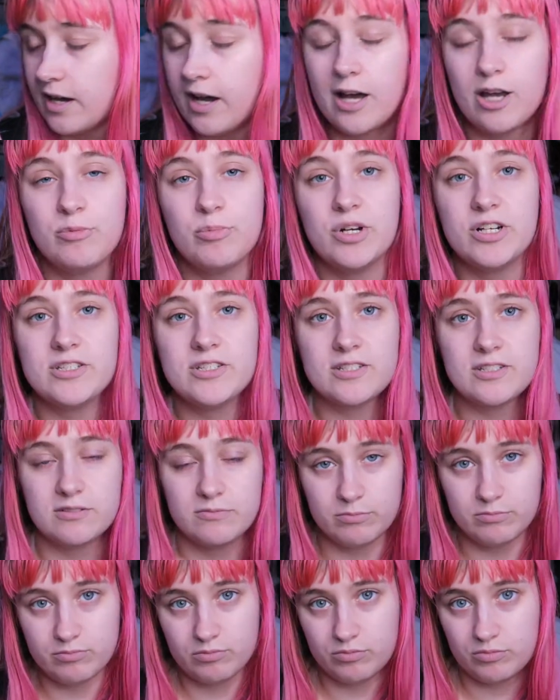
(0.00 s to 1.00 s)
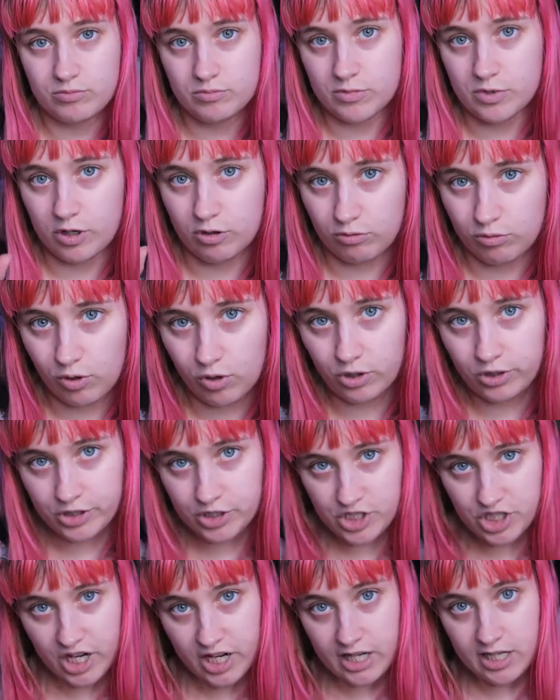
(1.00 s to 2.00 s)
had bought a roll
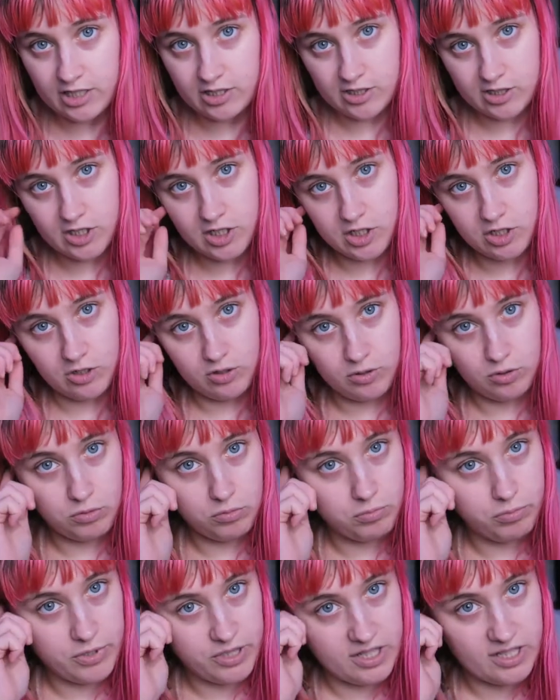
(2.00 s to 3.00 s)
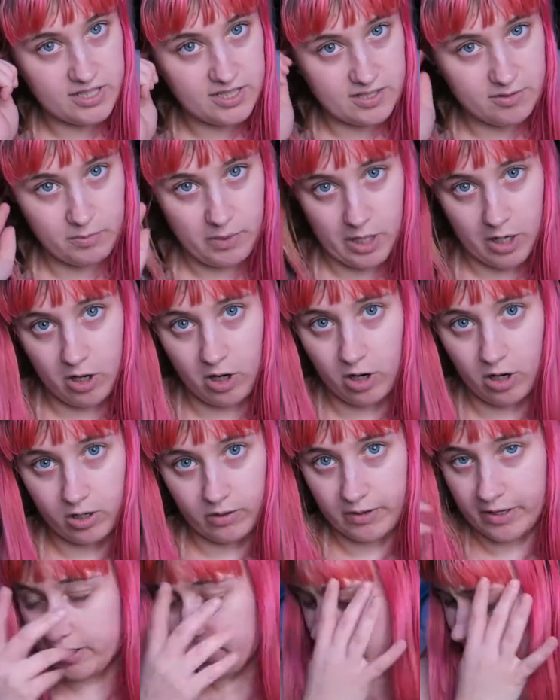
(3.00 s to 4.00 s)
of chain too, but that's in my
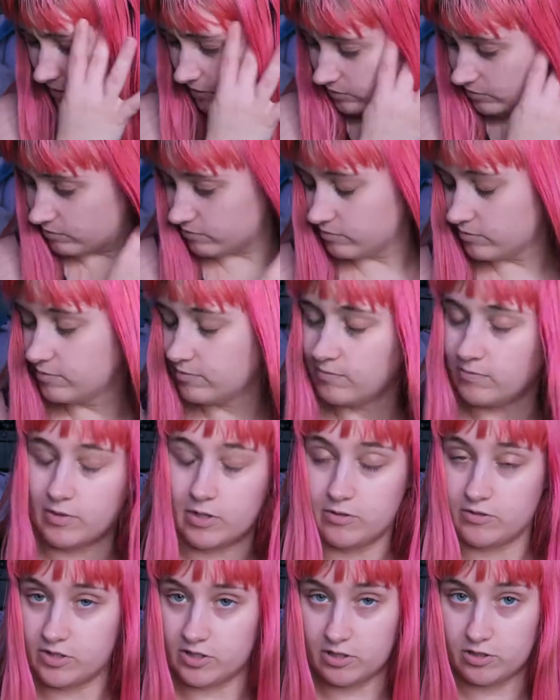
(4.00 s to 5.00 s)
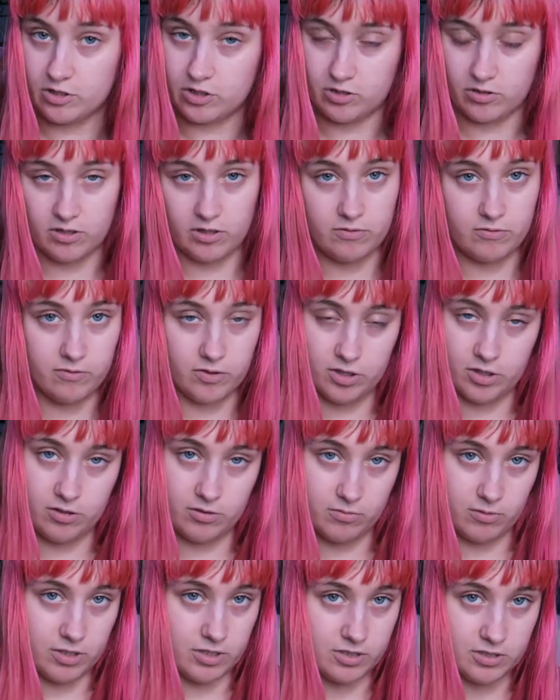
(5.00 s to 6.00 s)
car right now. I was gonna show that in
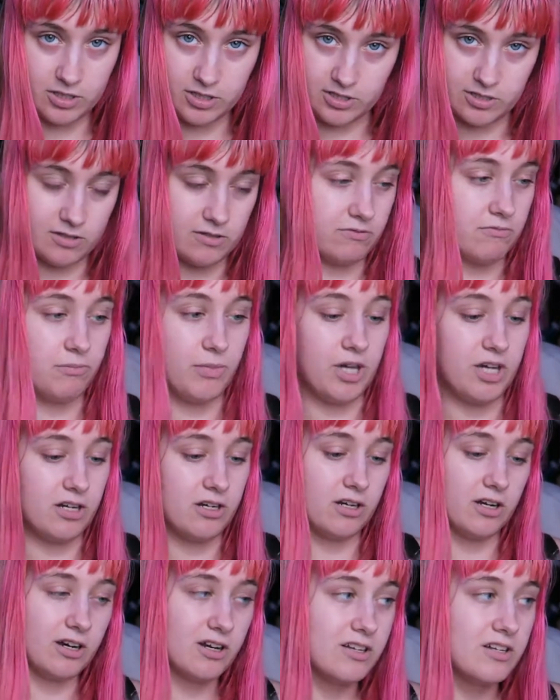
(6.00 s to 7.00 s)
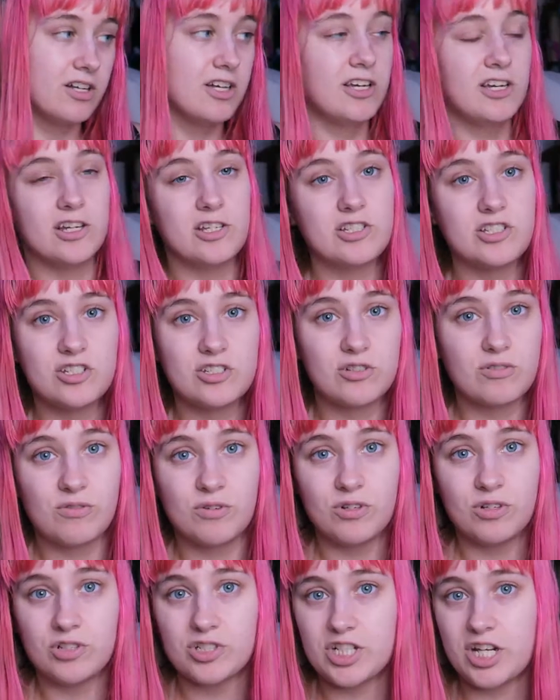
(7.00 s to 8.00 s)
video, but it doesn't even matter. It's just a
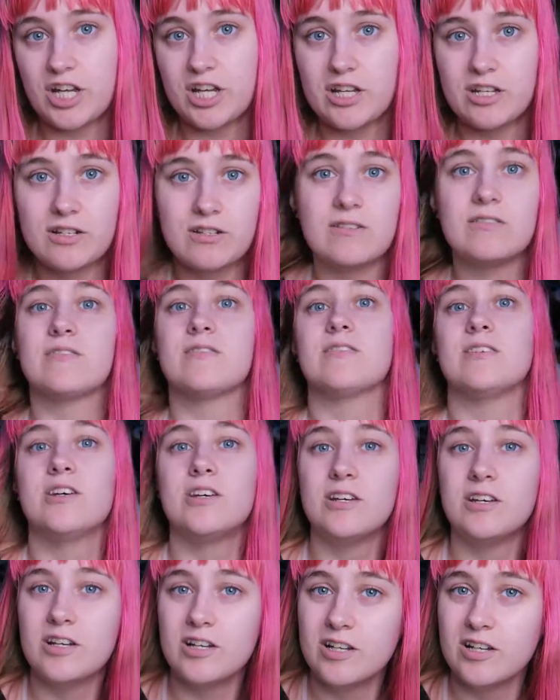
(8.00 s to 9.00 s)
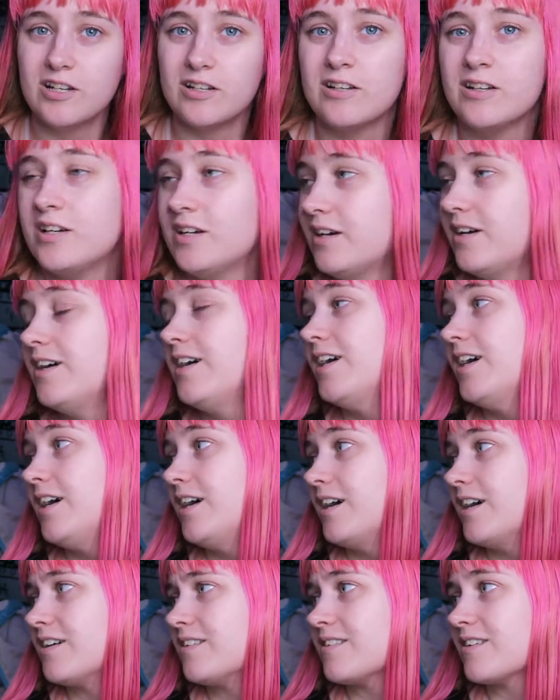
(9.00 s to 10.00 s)
roll of chain. I
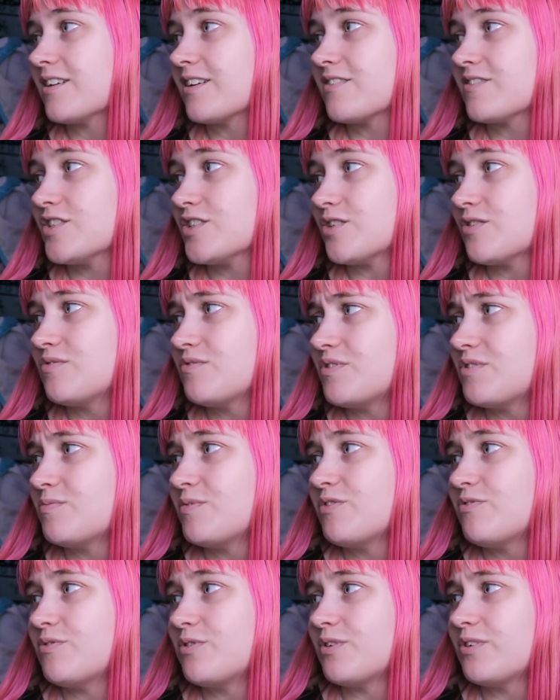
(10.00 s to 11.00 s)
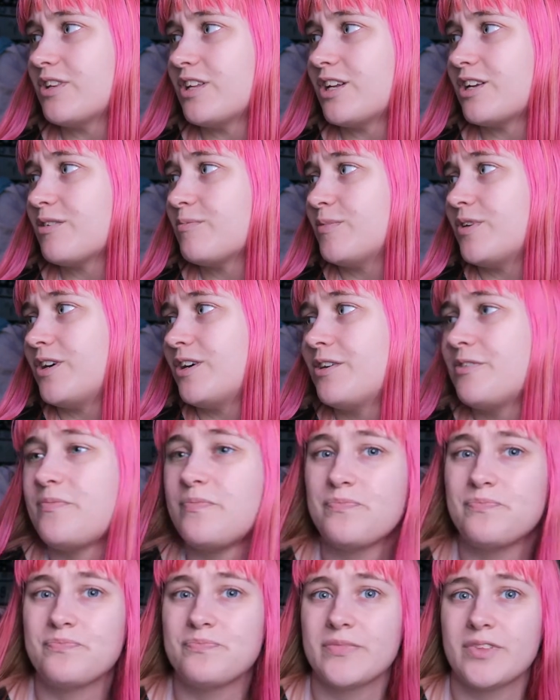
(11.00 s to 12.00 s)
think I've shown one before that I bought.
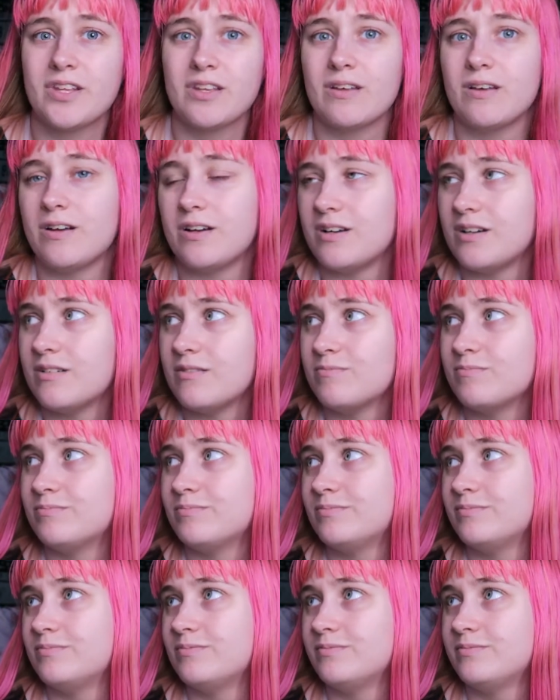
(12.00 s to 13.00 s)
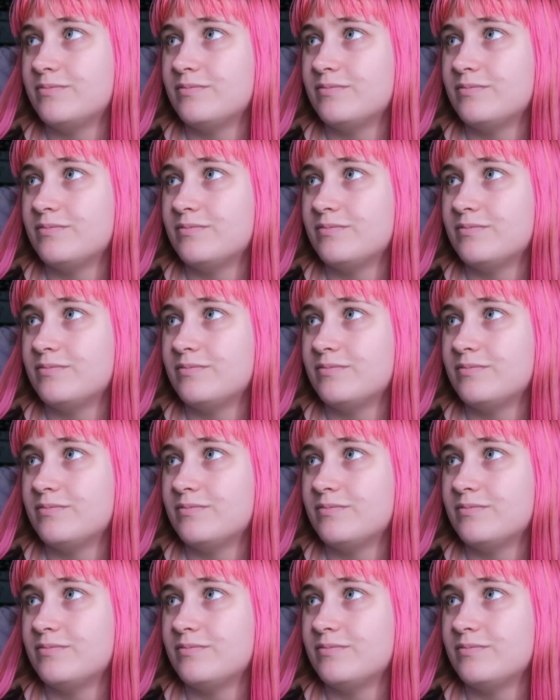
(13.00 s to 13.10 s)
And